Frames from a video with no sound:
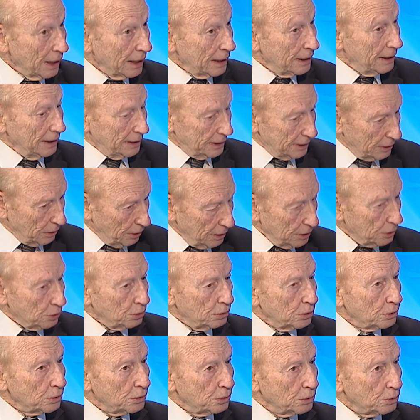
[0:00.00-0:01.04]
This is going
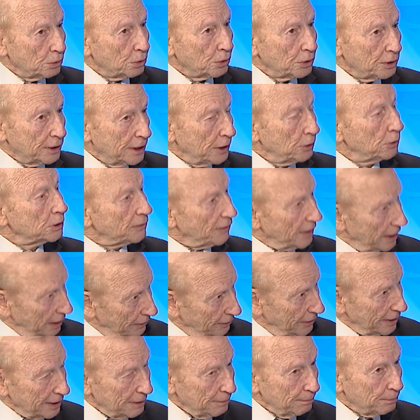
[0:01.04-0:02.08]
to continue. It's very,
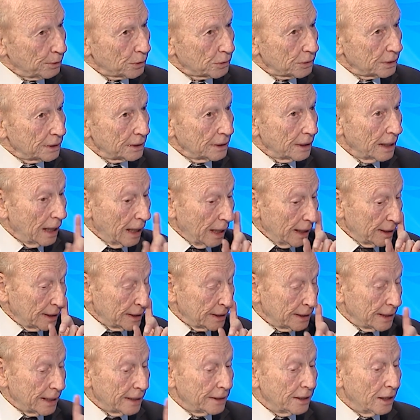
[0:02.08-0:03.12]
very important. And
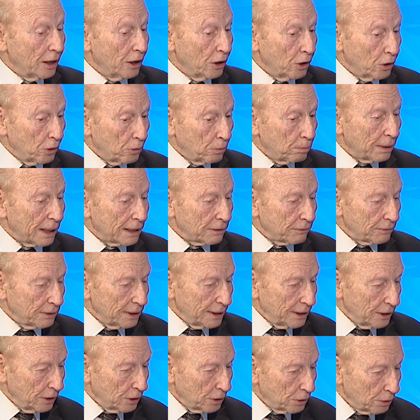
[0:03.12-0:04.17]
then I
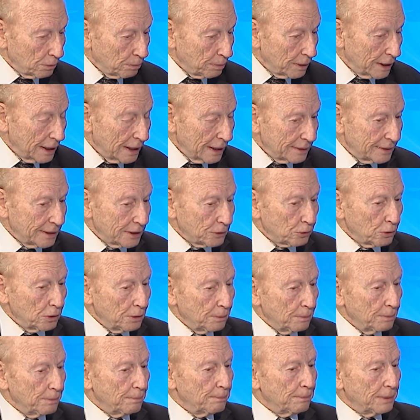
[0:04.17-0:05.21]
really hope that
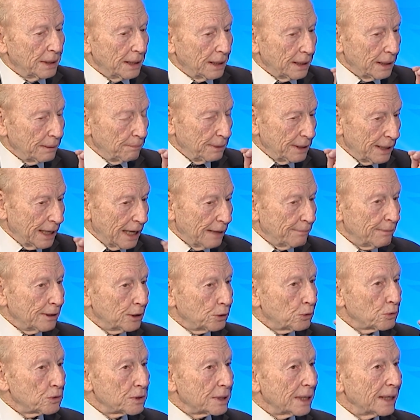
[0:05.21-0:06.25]
we'll be able
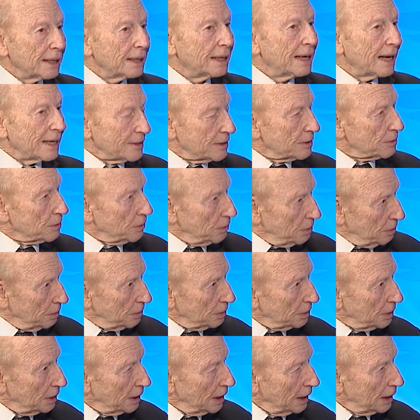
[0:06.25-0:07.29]
to sell gas to
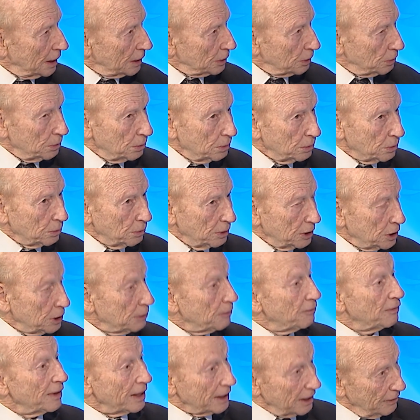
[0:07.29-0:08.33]
Egypt.
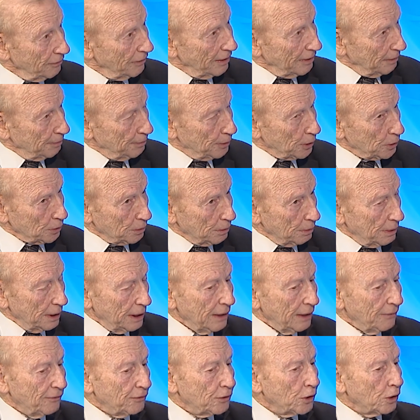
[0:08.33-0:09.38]
Very, very important.
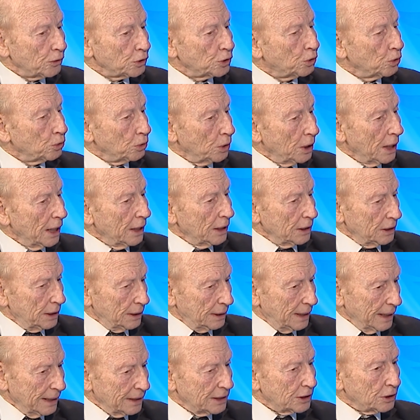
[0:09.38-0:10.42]
if those two
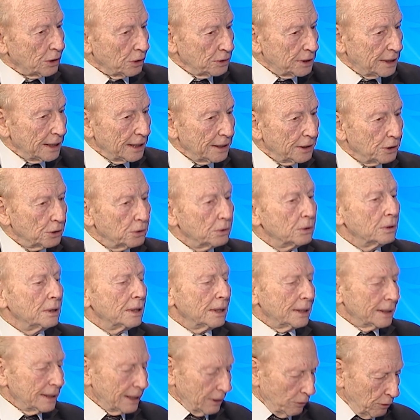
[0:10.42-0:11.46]
things continue,
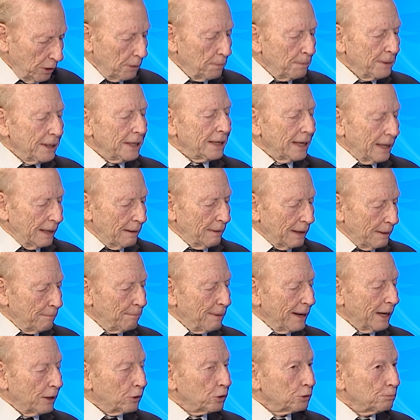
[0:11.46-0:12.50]
there will be a
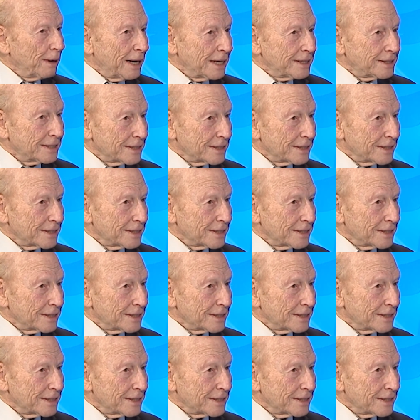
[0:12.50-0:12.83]
good basis.